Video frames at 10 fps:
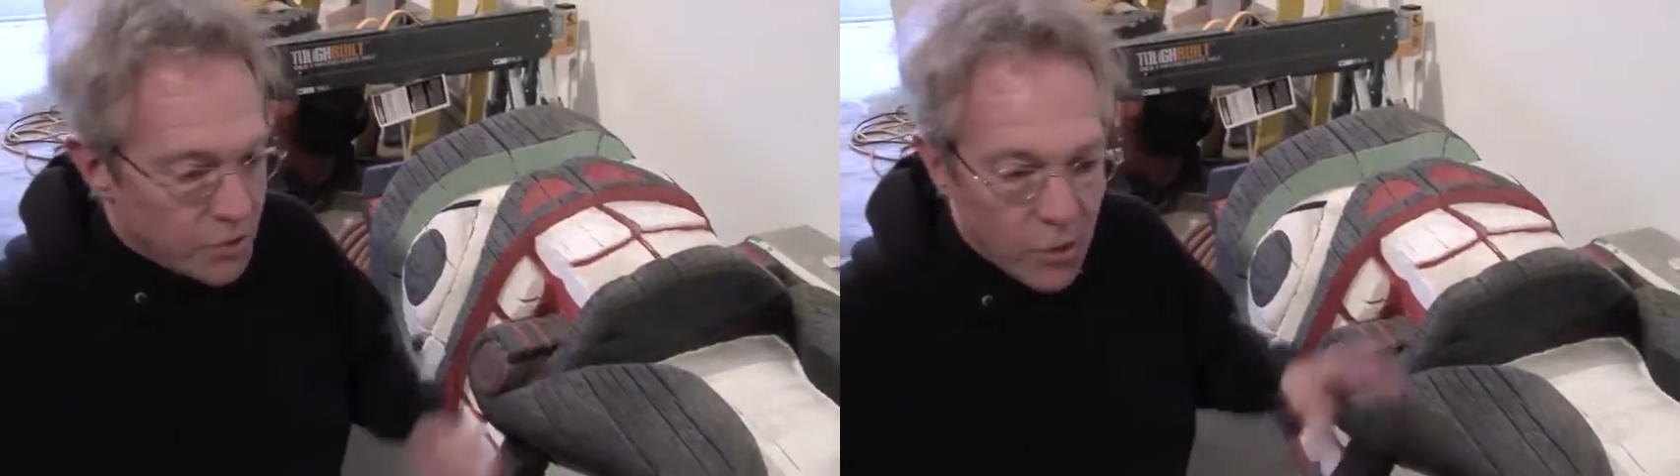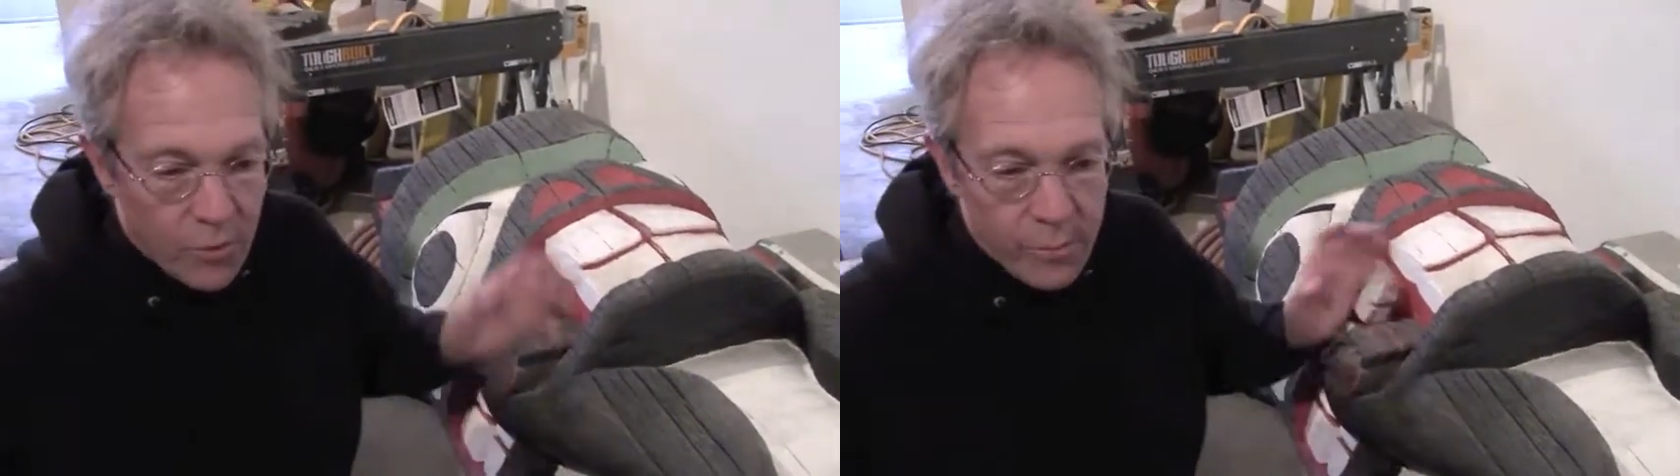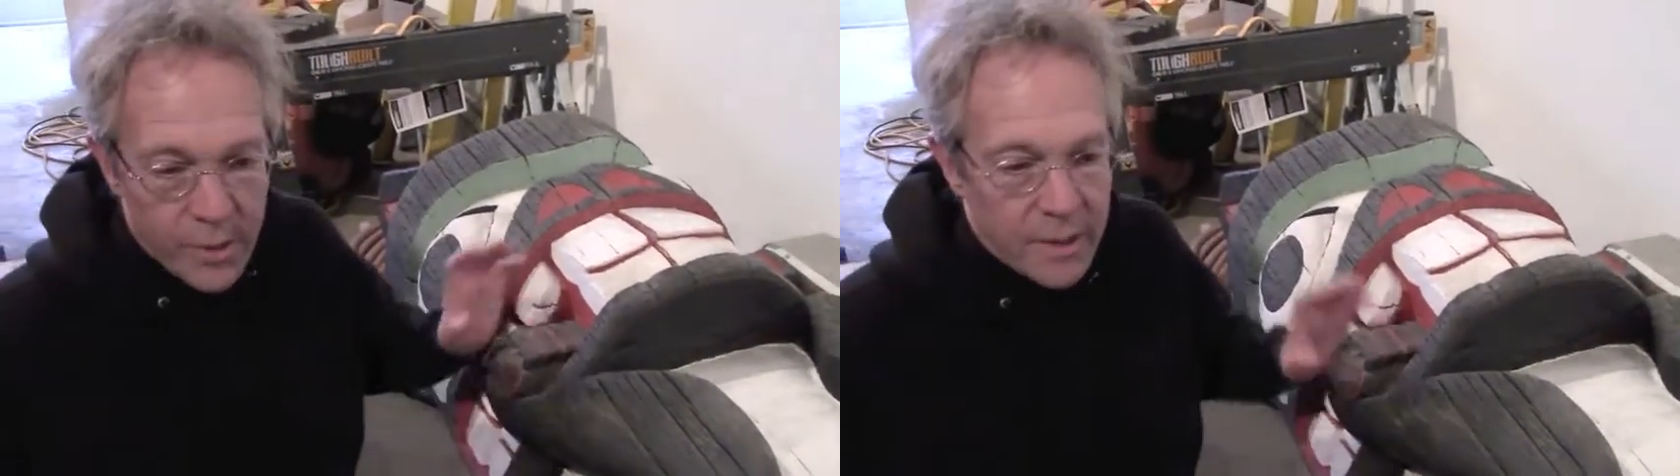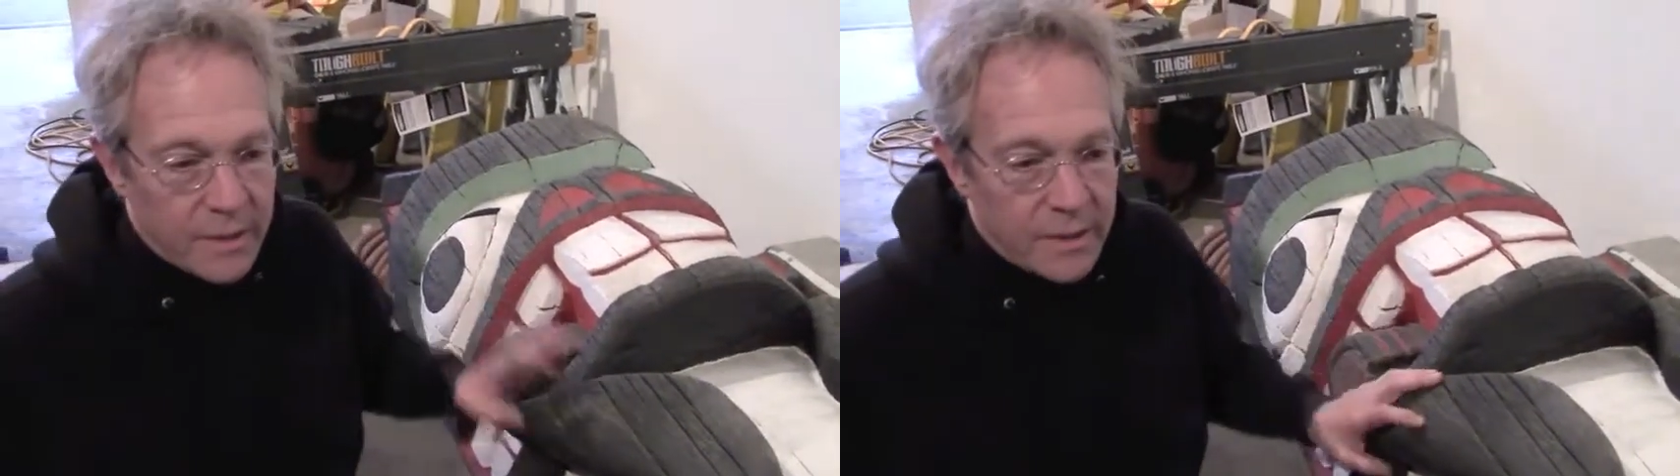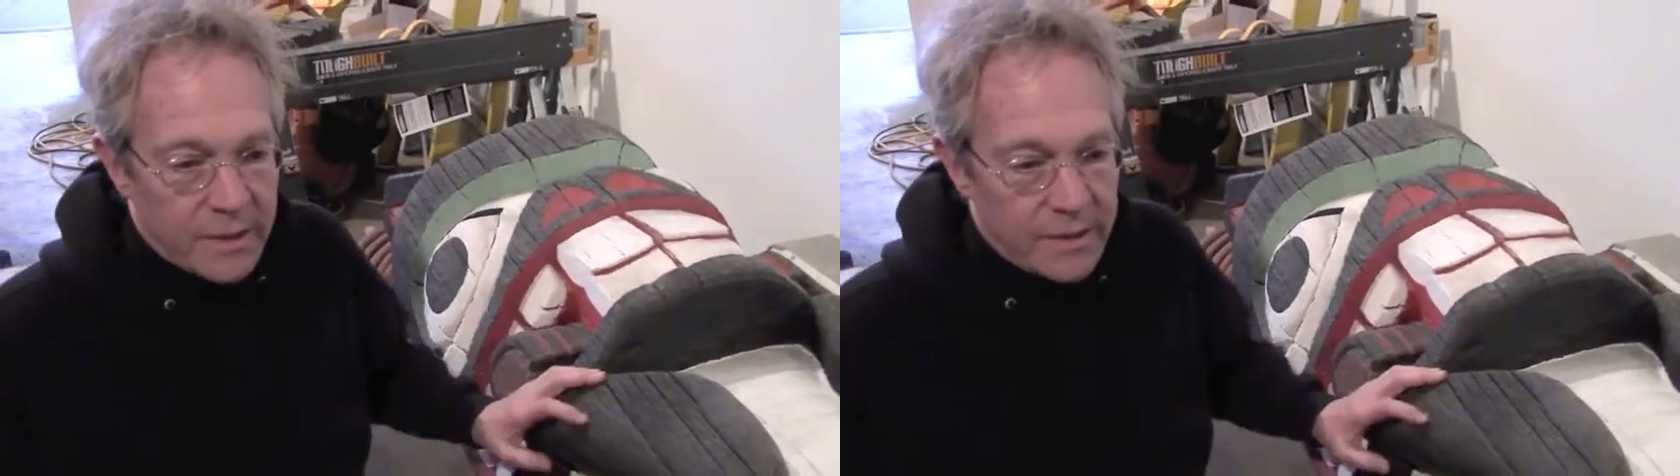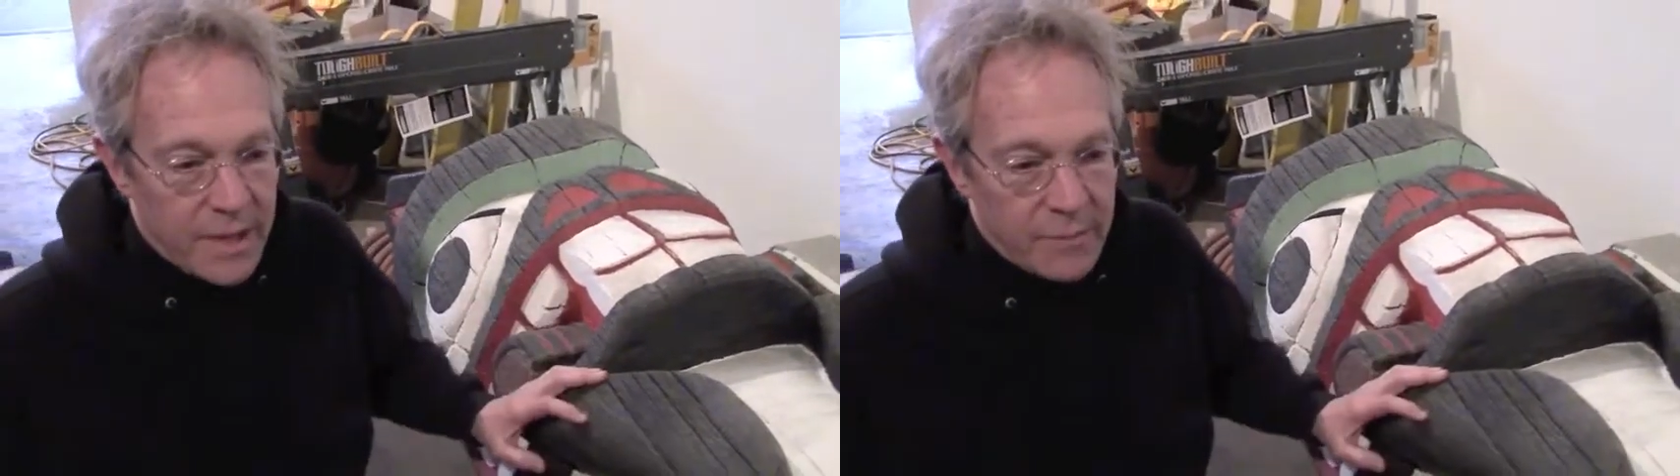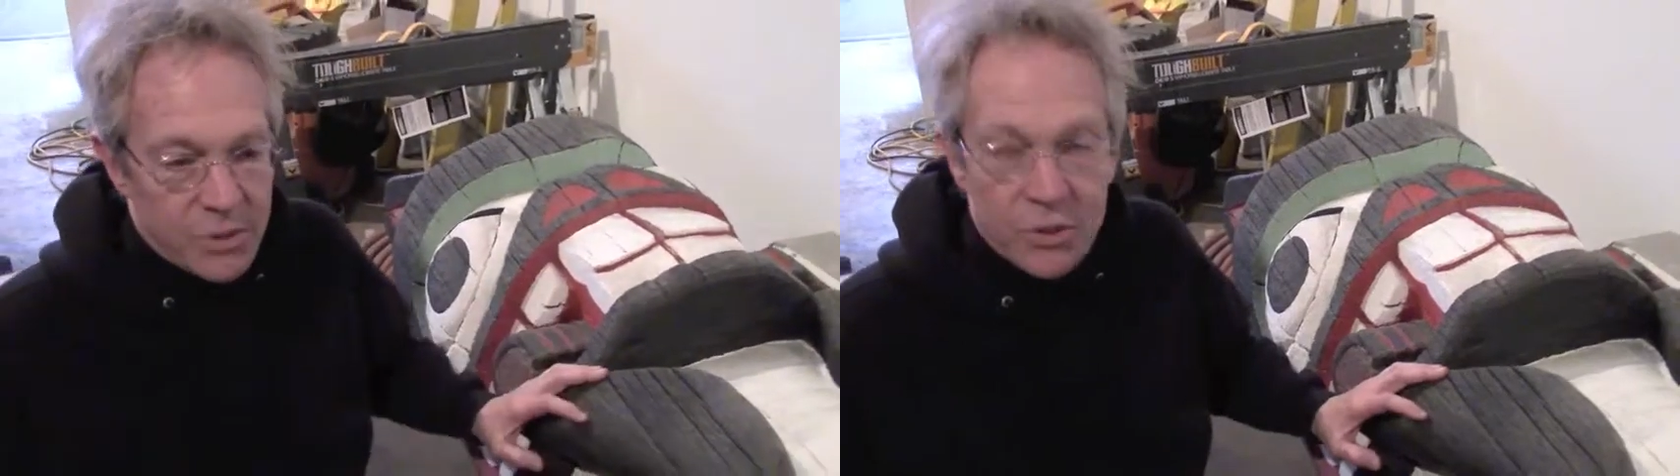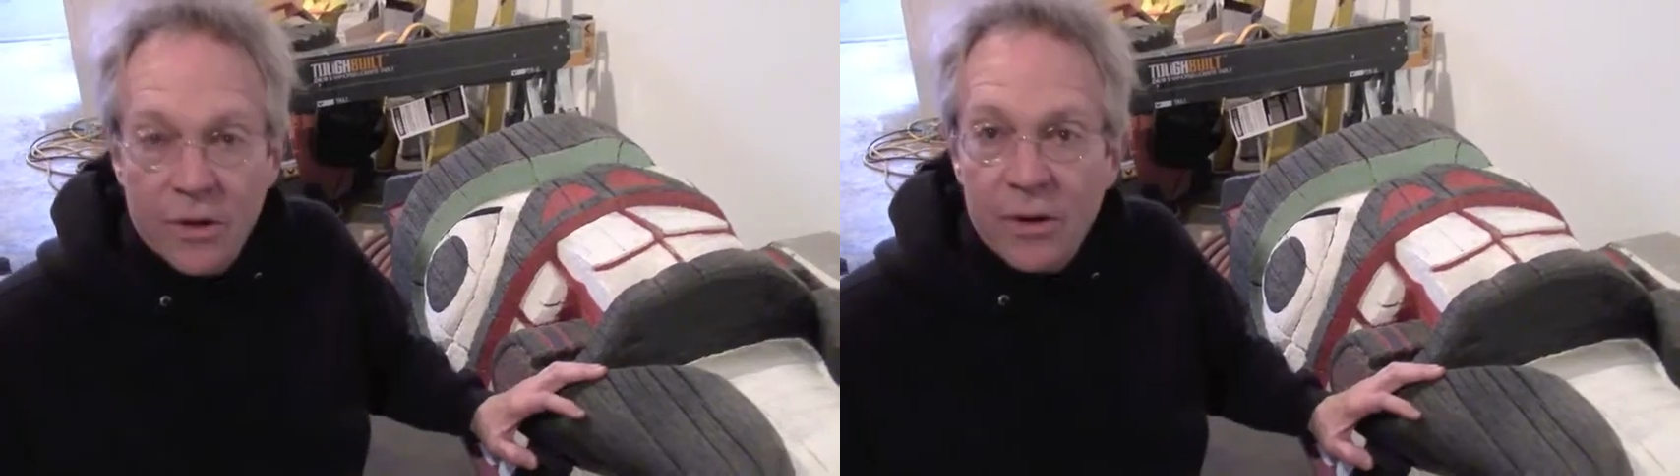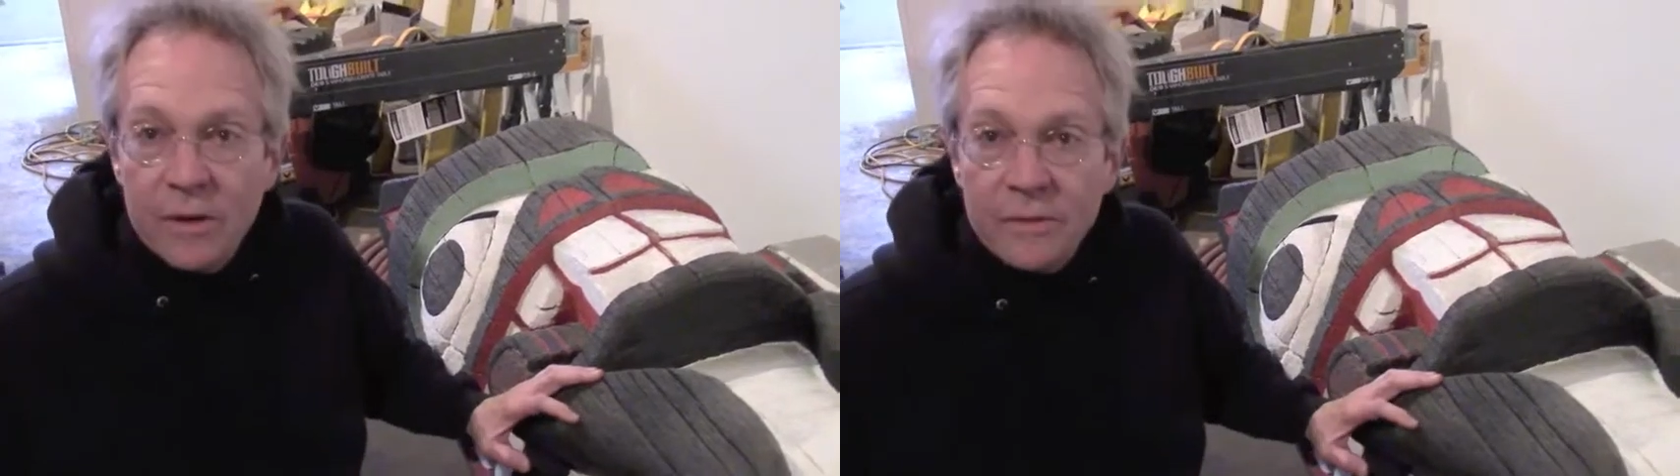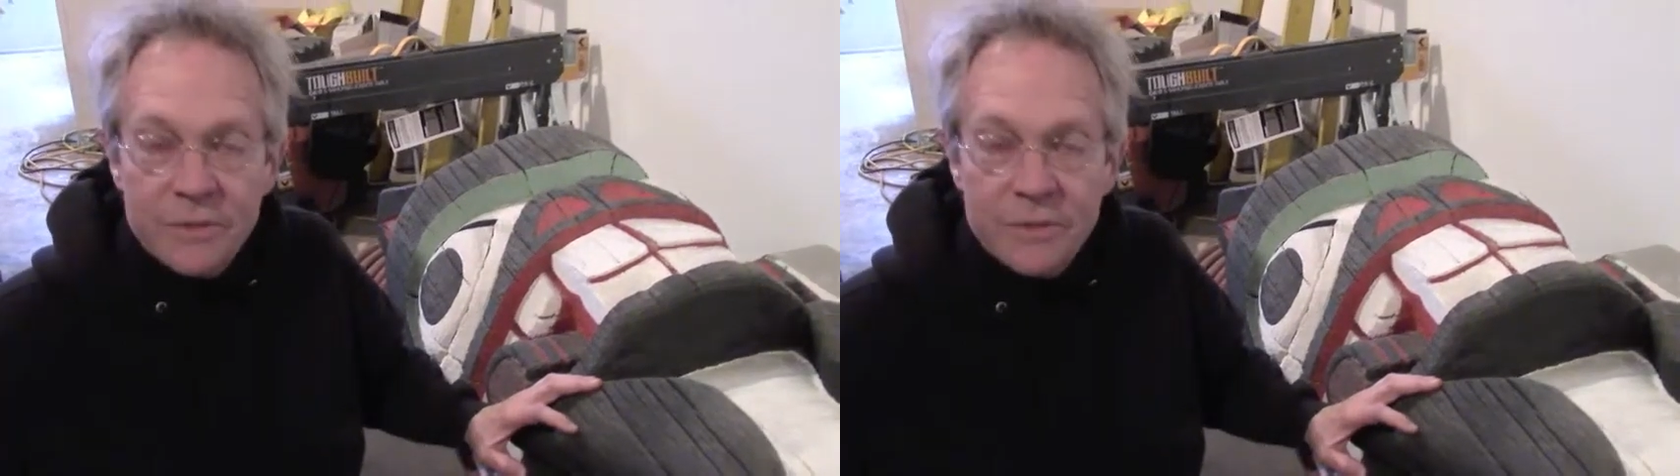No bug damage at all,